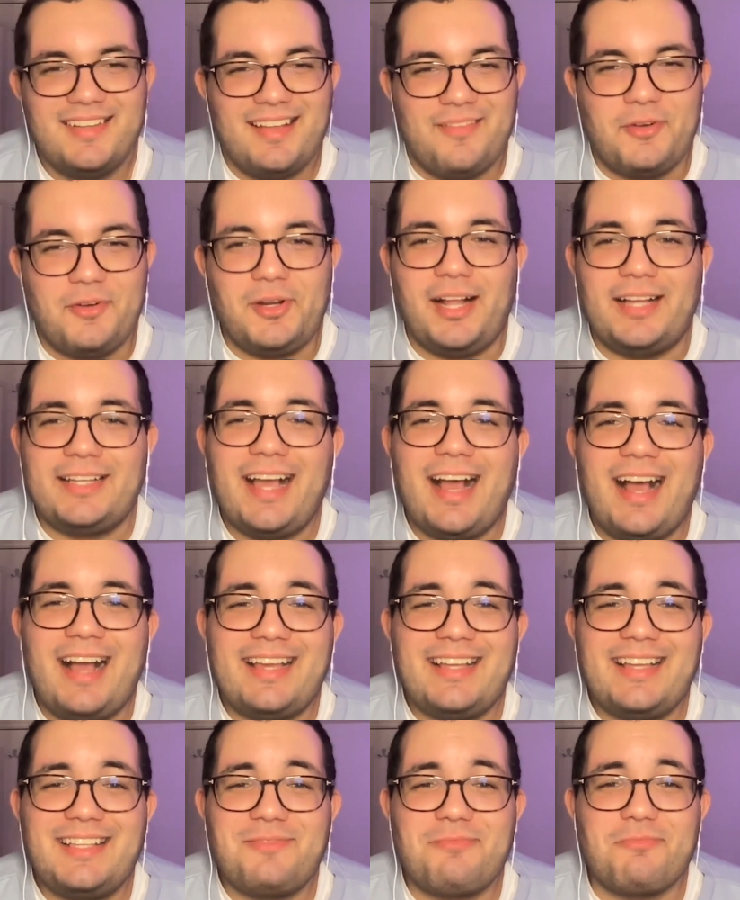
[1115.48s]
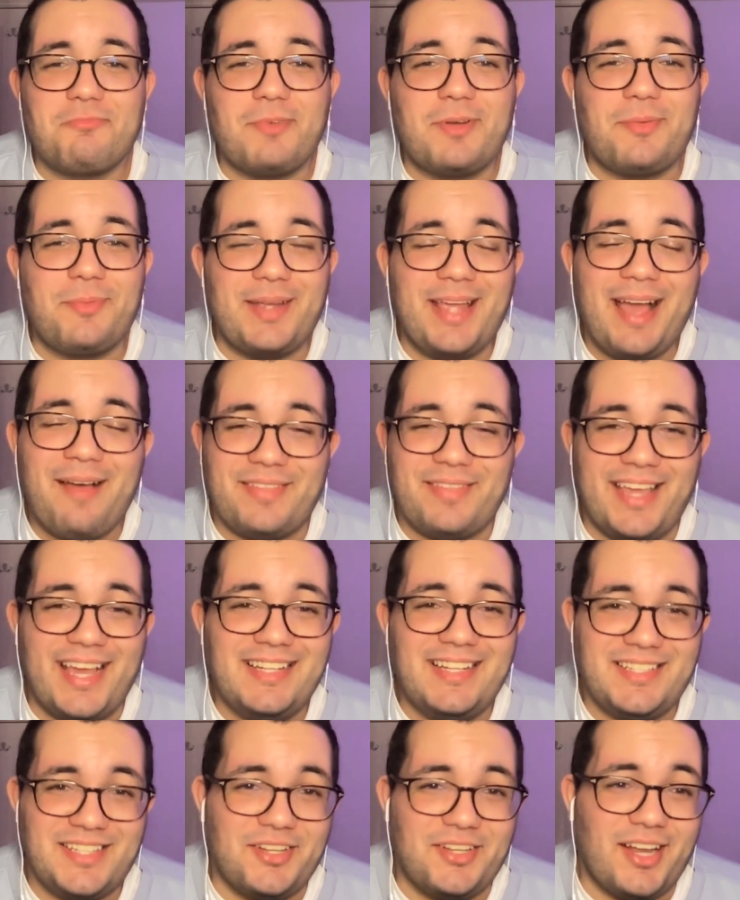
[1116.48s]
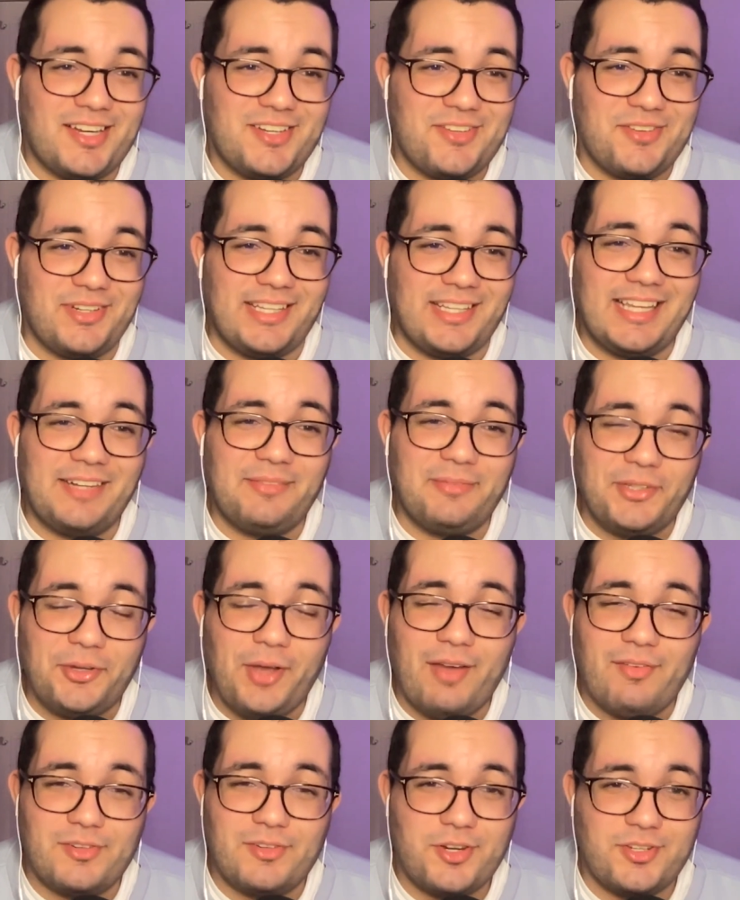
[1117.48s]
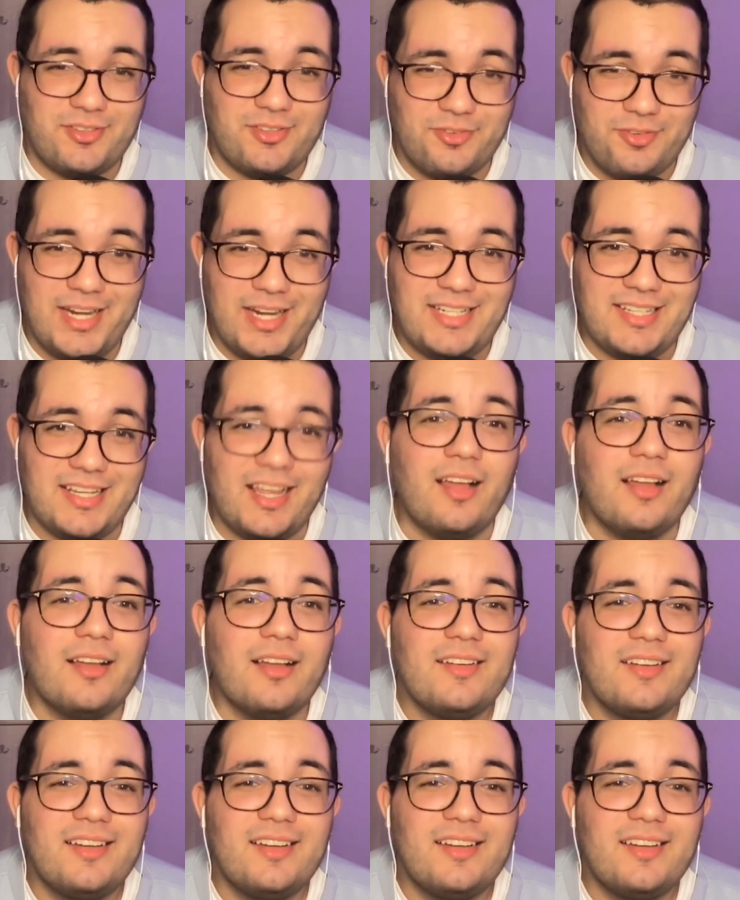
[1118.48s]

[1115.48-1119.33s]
Well, I guess we have the answer, actually. Can you ever trust a traitor?